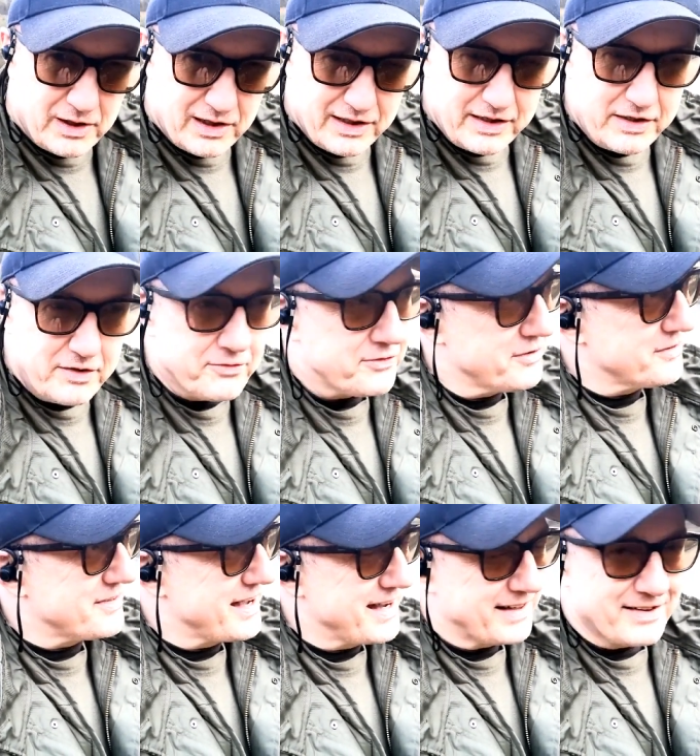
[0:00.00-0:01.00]
believe
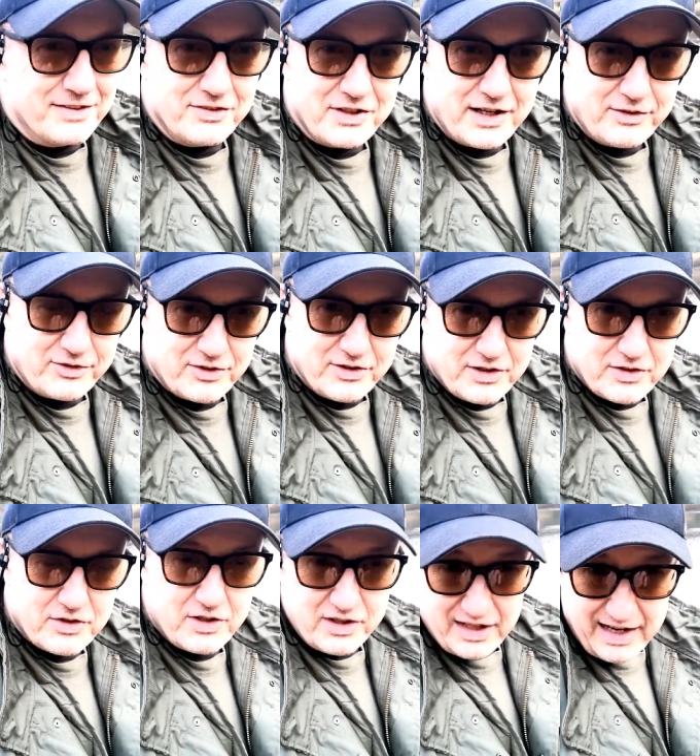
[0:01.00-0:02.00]
that their contention
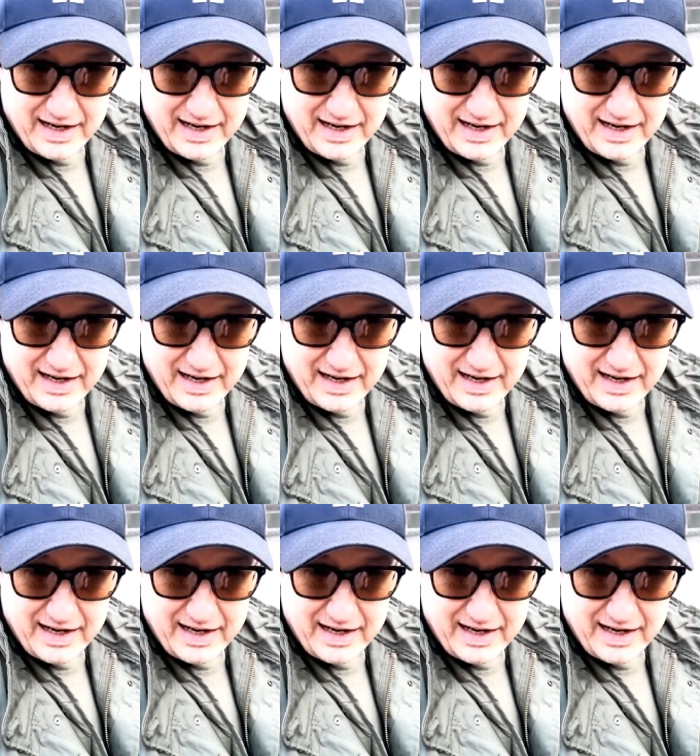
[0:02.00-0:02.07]
is the